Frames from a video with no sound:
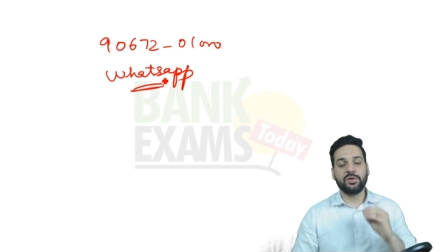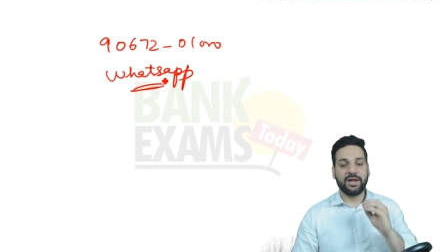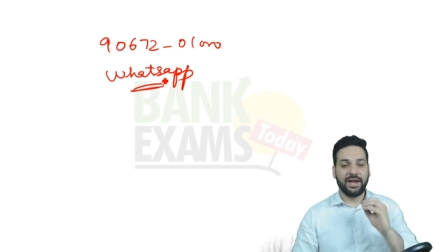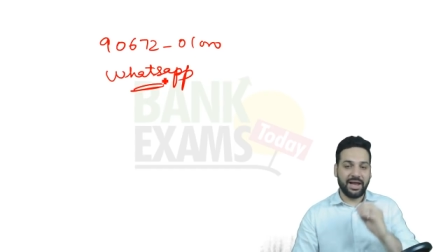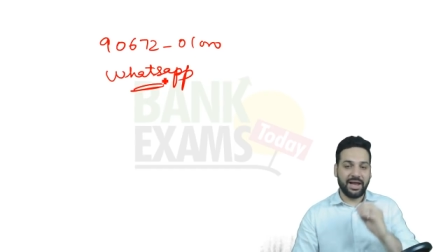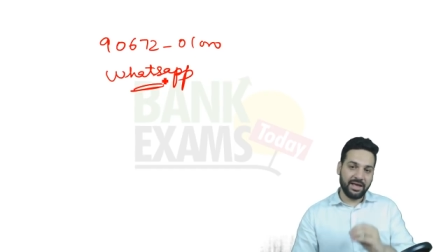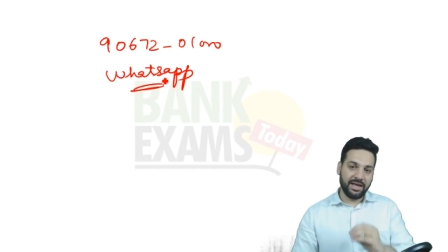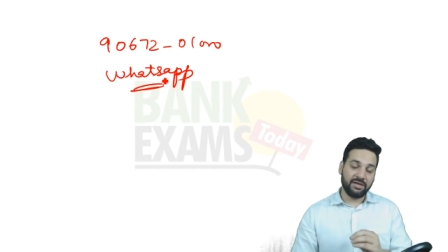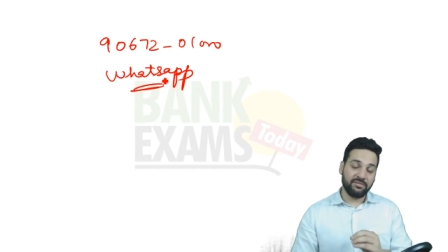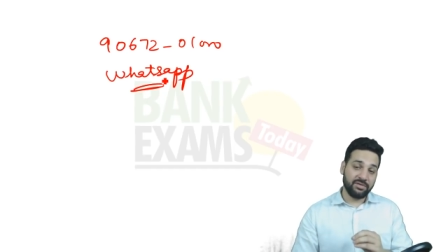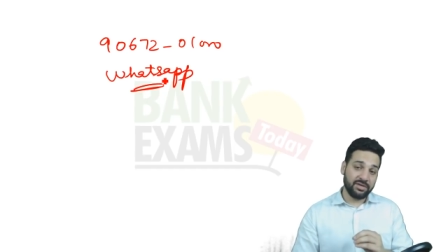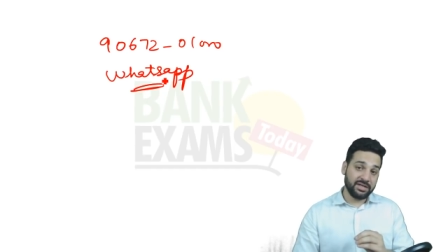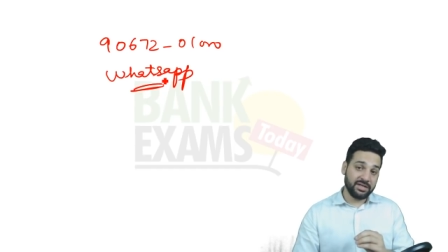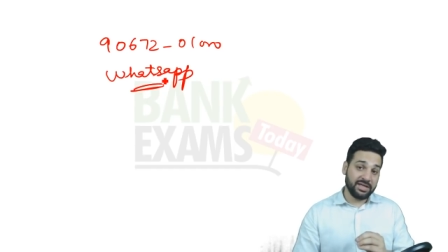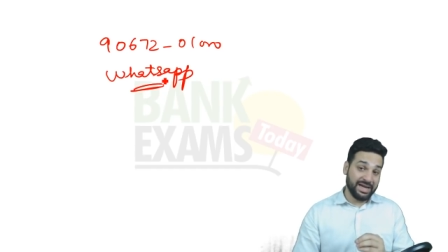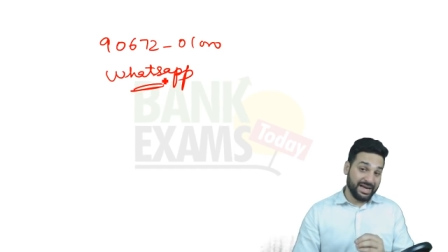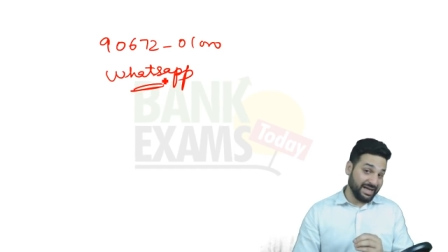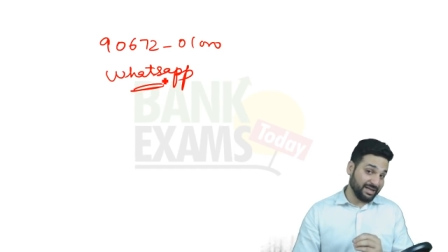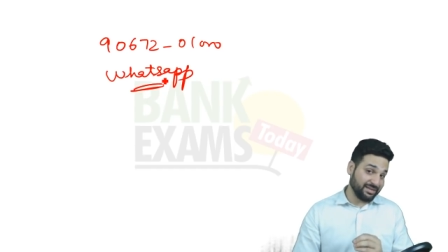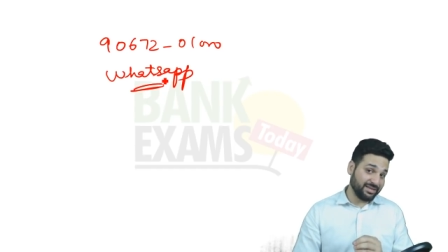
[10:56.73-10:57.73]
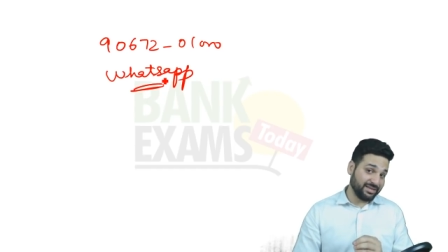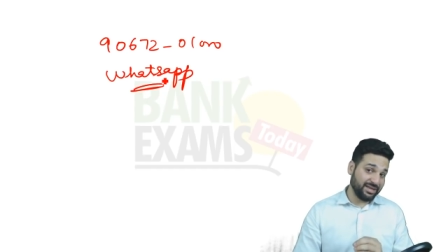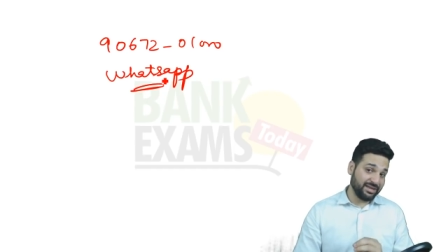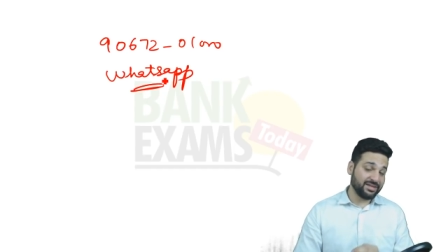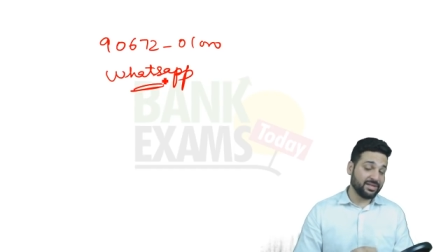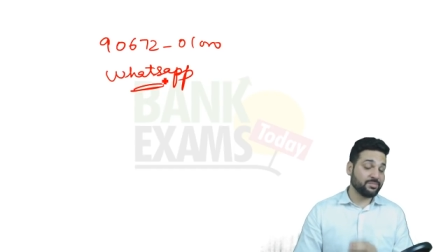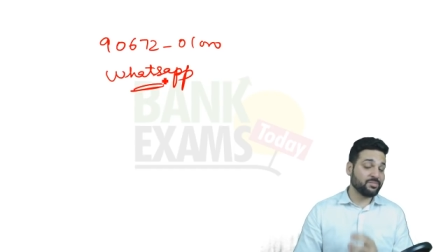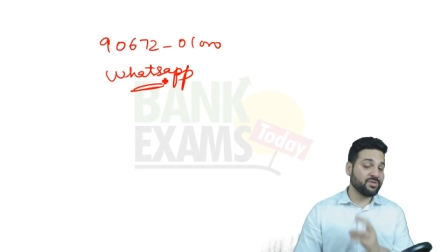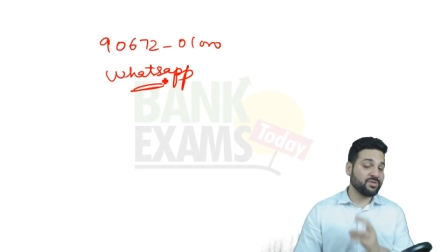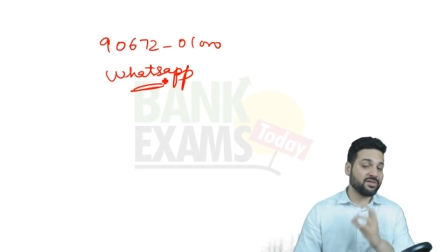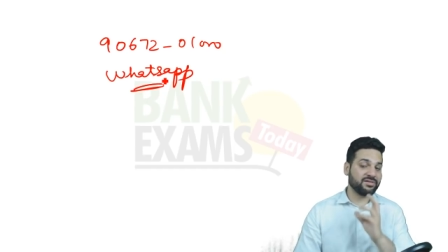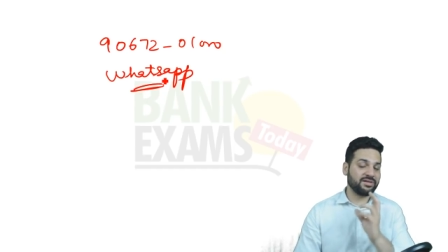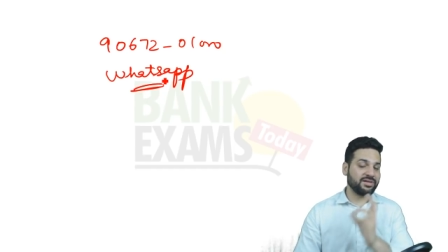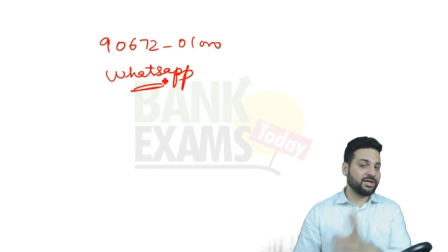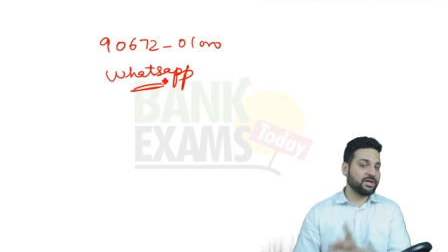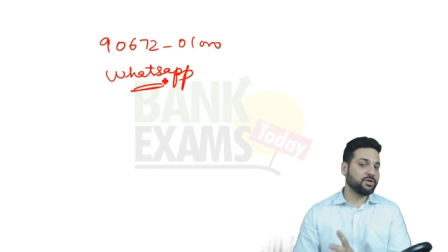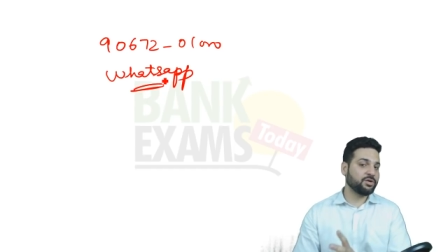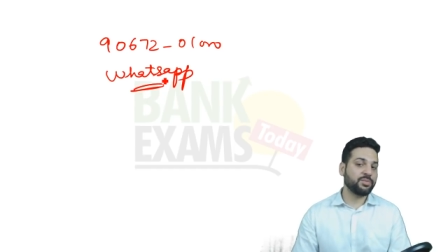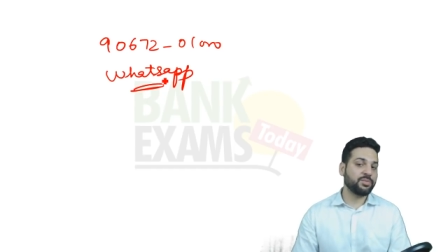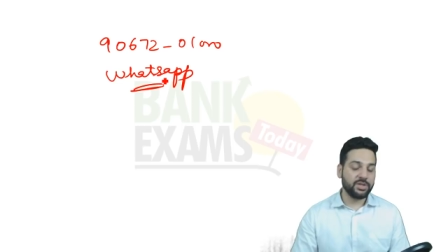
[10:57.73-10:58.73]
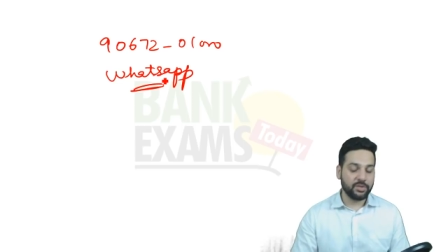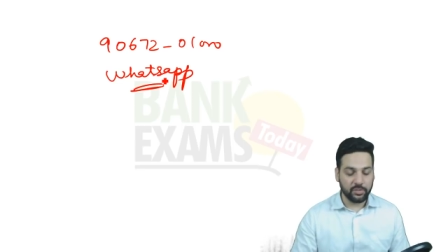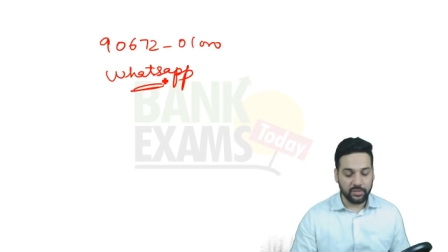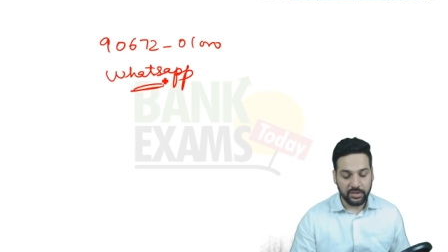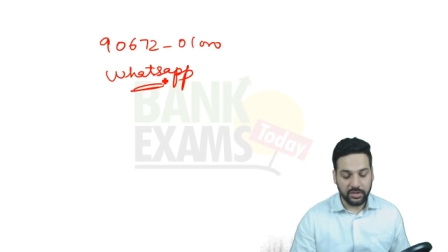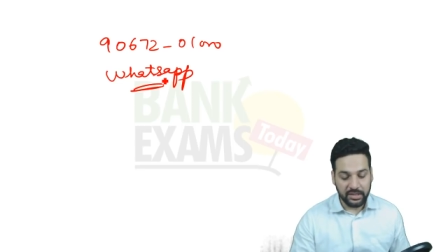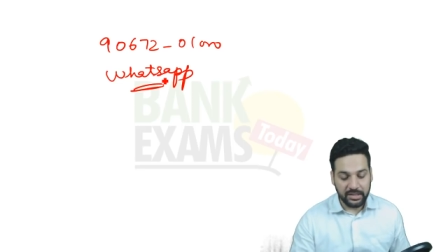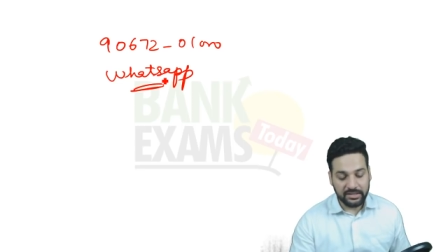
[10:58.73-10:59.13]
crack even crack the exam just let me know